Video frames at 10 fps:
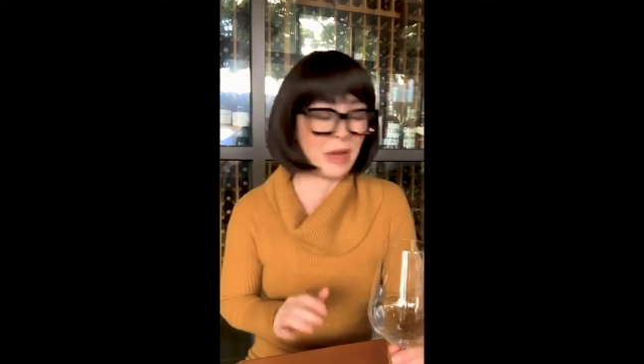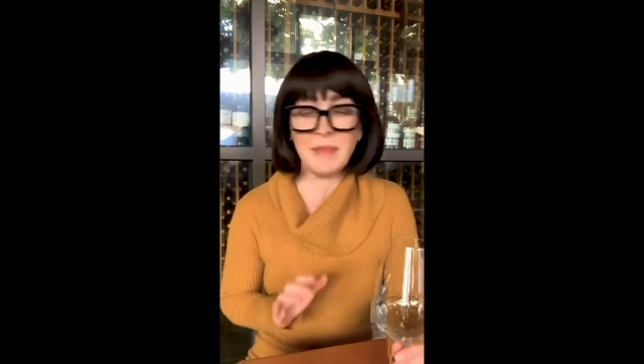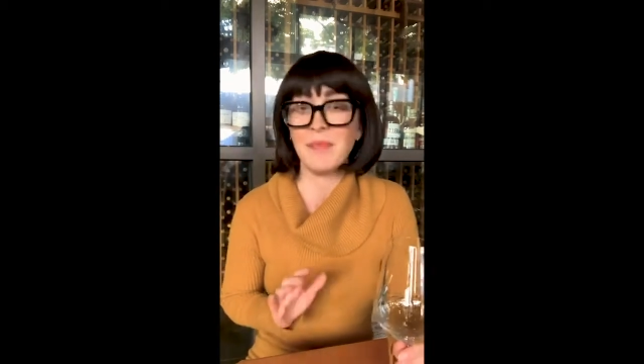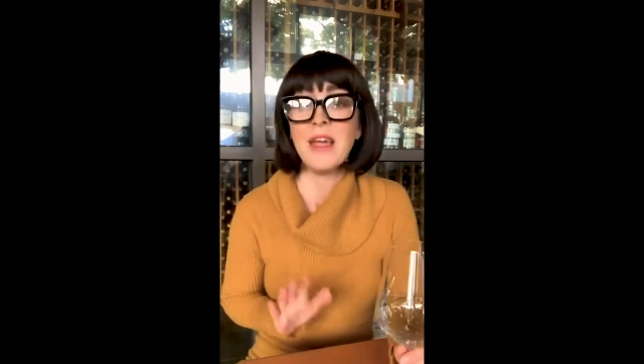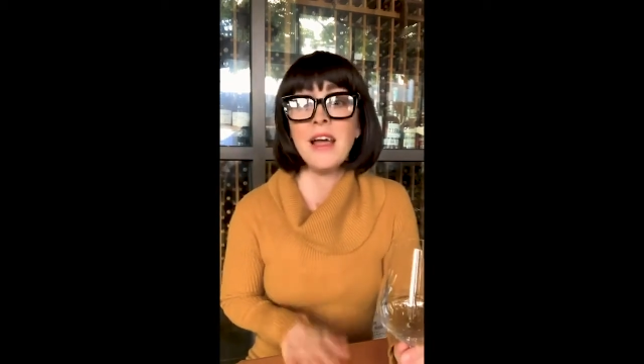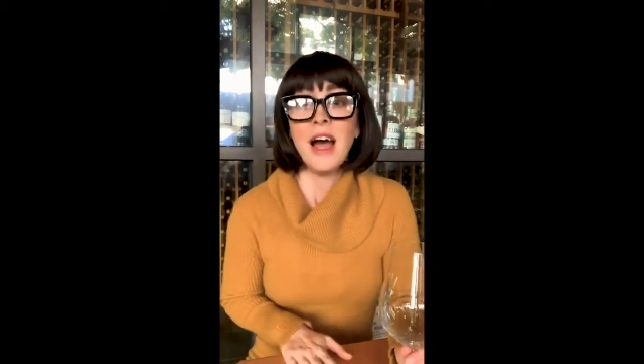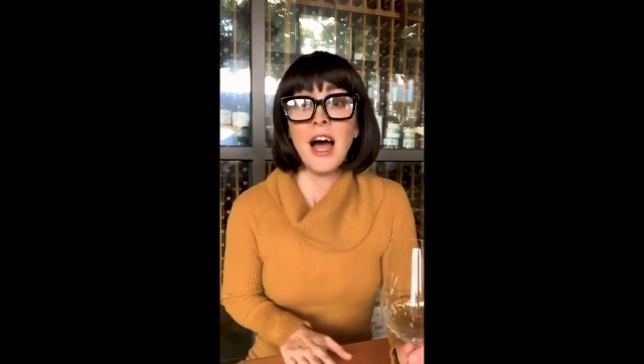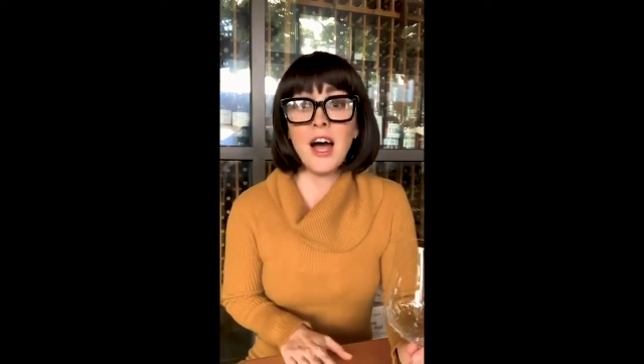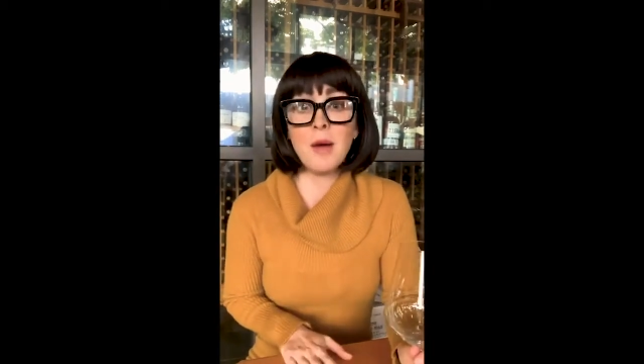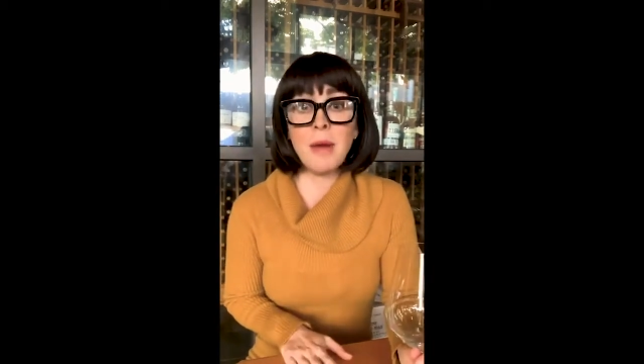but,
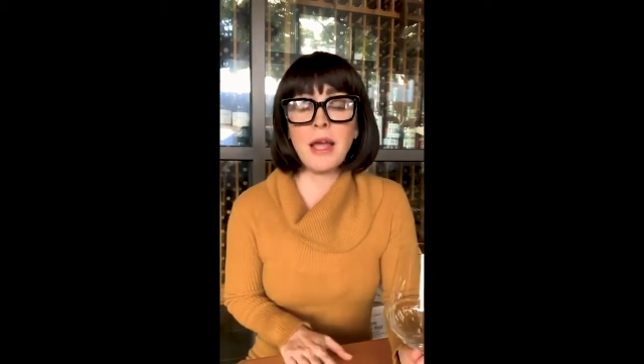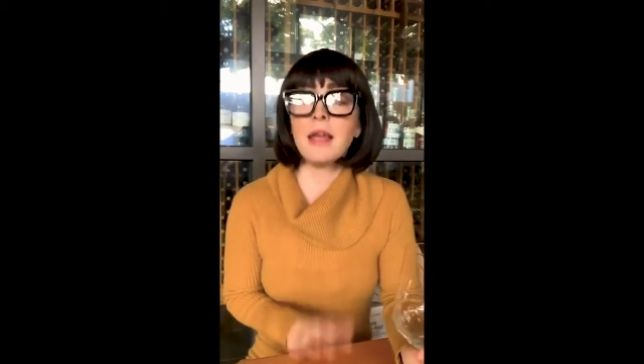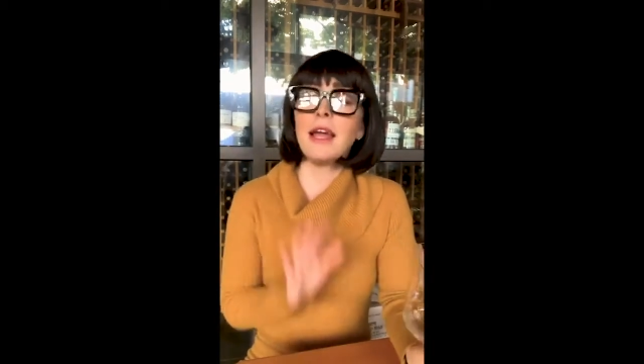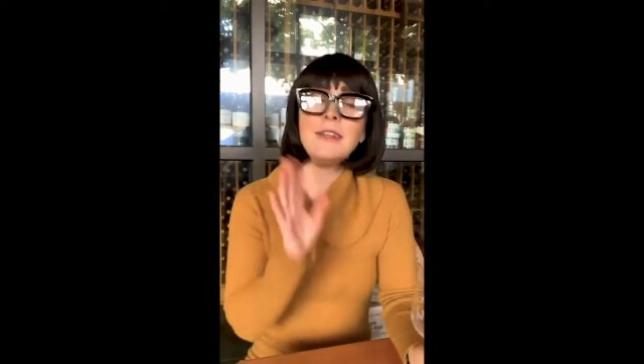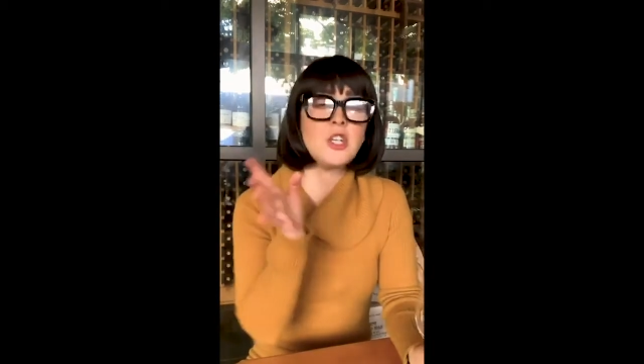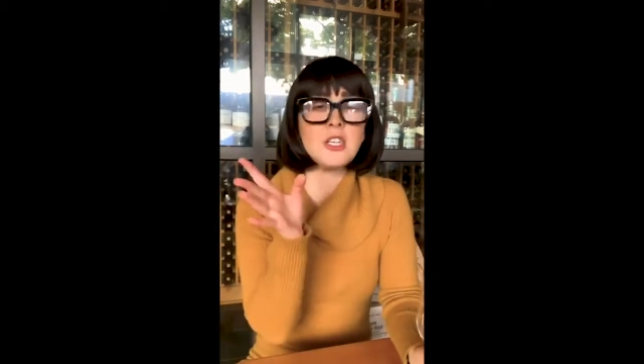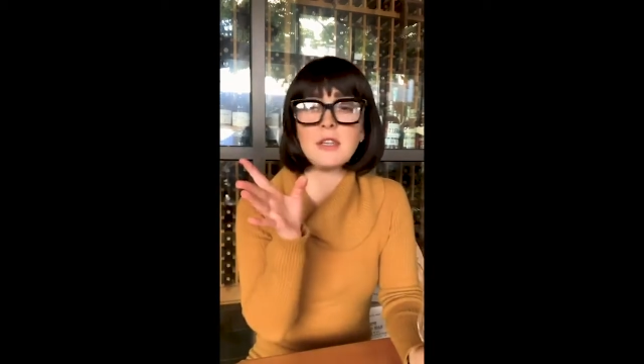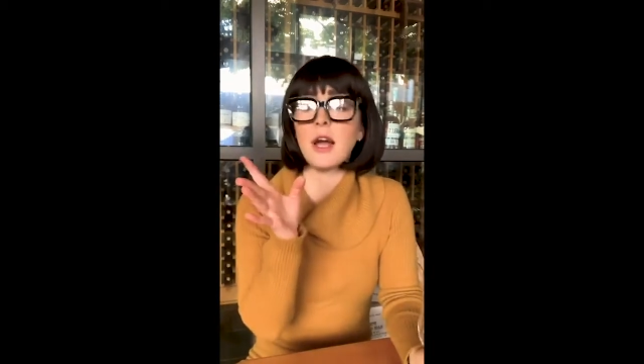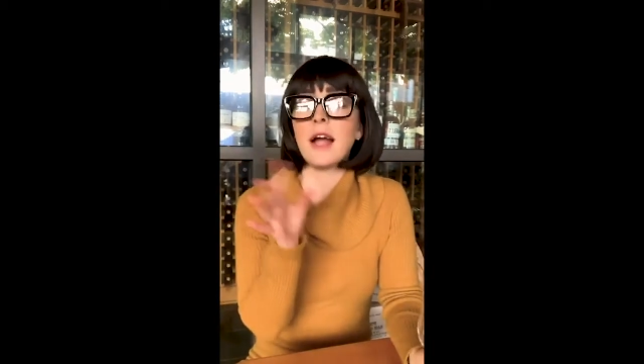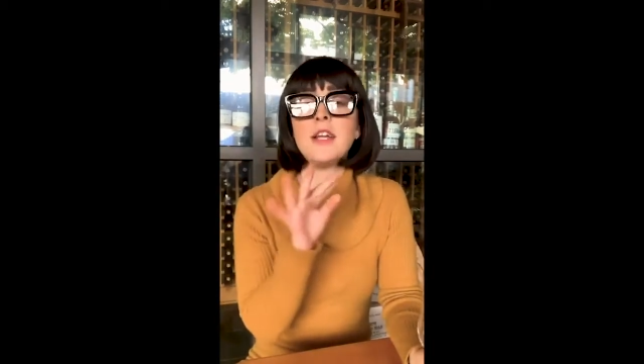
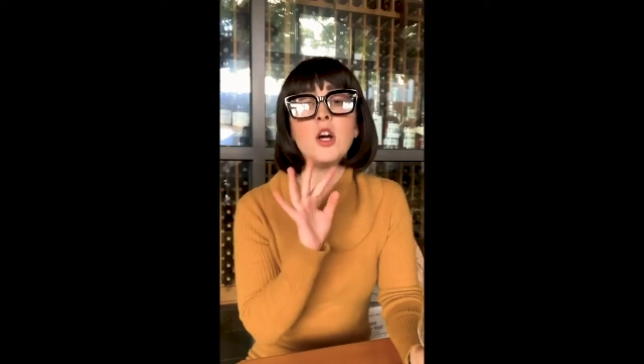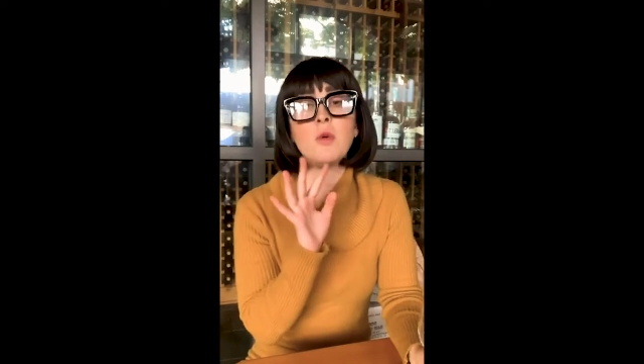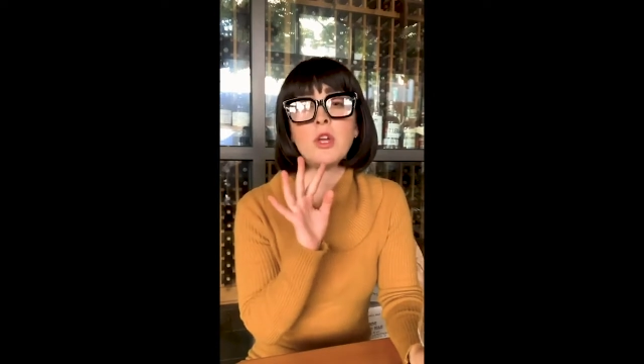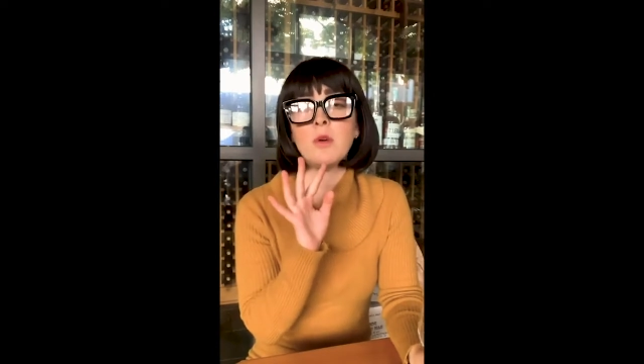I know